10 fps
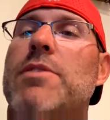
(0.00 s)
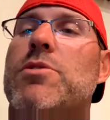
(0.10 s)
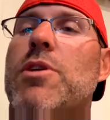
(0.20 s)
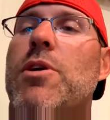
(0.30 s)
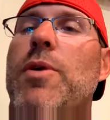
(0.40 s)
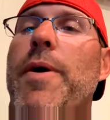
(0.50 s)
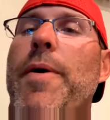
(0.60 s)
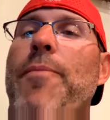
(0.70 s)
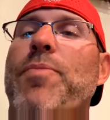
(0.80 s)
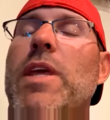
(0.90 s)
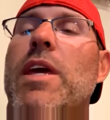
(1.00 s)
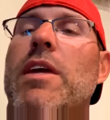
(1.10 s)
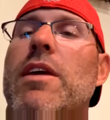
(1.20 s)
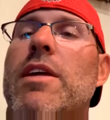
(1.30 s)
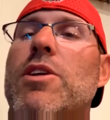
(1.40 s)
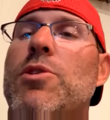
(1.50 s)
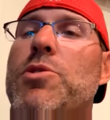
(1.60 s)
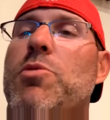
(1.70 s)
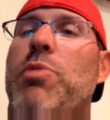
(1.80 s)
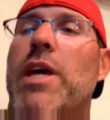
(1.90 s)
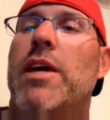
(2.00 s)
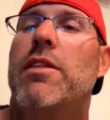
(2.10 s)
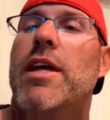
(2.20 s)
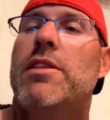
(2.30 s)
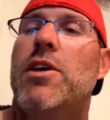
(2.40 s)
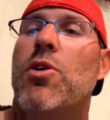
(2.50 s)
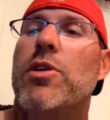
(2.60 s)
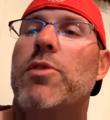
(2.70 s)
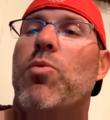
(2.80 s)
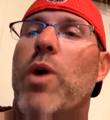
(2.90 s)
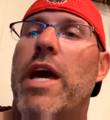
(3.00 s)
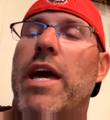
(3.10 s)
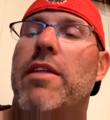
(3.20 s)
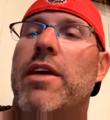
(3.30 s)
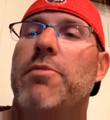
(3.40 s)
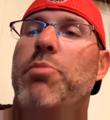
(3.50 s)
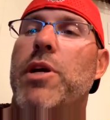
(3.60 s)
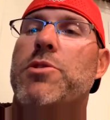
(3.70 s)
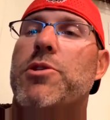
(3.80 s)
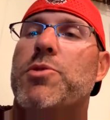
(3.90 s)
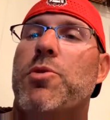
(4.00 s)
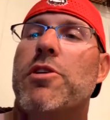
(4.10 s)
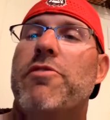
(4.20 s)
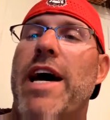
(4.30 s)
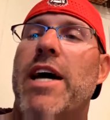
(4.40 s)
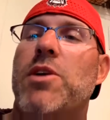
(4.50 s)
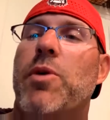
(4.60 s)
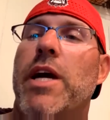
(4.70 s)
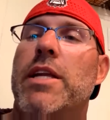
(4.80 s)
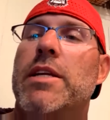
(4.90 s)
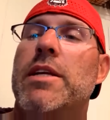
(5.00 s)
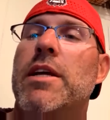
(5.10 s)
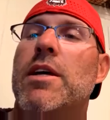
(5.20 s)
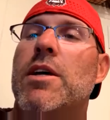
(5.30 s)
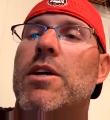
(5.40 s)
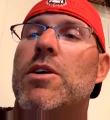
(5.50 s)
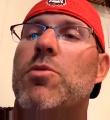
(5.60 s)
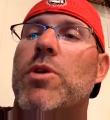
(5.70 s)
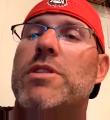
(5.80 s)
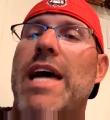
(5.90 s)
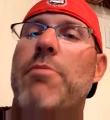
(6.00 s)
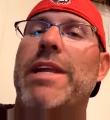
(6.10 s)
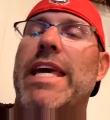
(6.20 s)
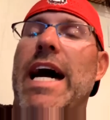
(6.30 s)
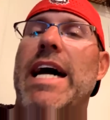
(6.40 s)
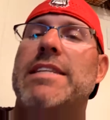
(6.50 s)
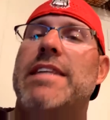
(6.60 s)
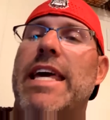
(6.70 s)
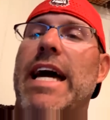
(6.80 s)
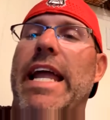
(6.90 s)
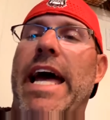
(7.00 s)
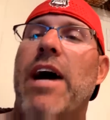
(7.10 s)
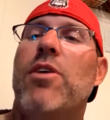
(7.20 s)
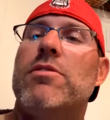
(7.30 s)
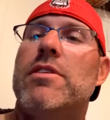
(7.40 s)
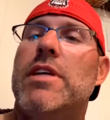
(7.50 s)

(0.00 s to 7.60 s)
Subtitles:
So it used to be that the only way that pitchers were evaluated was how many guys they got out.